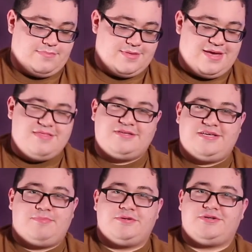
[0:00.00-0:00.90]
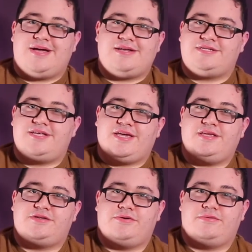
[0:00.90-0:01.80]
And the zippers are kind of sticky
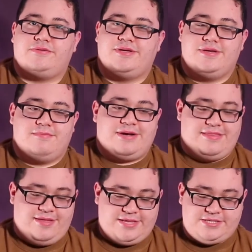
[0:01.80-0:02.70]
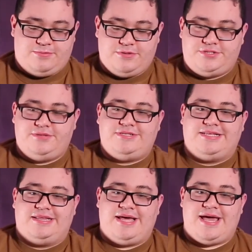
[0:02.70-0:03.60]
too, but I think that's more due to
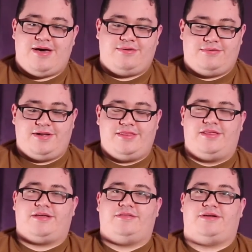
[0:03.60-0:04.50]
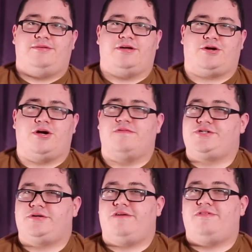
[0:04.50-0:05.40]
the layout and the
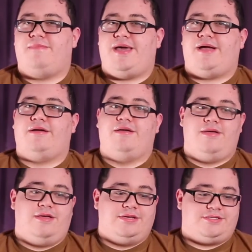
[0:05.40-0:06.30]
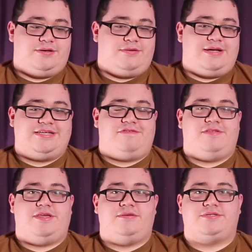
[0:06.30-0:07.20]
curvature of the bag. So
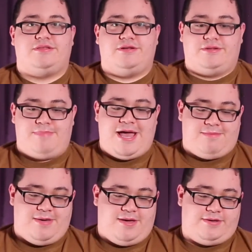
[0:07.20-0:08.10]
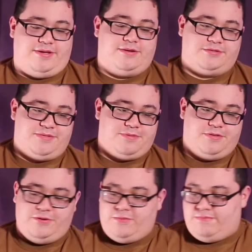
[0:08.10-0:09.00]
definitely use a little backpack, zipper
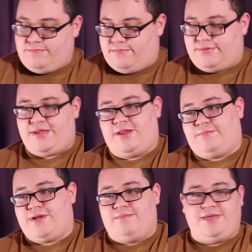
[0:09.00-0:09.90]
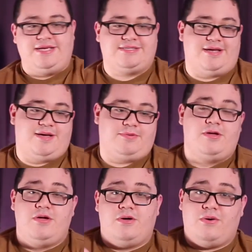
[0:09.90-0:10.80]
lube, but that'll probably ease that up.
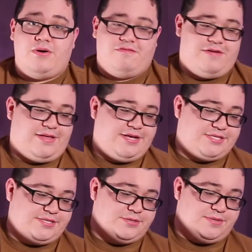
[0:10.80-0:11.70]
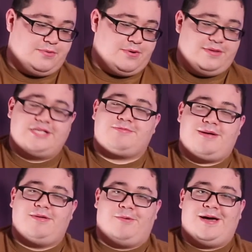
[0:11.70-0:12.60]
Or frankly, just use it more. That's
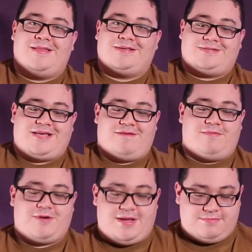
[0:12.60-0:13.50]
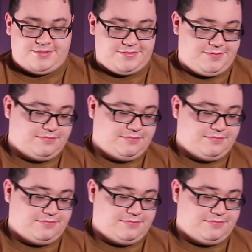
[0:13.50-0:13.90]
probably why that's having problems.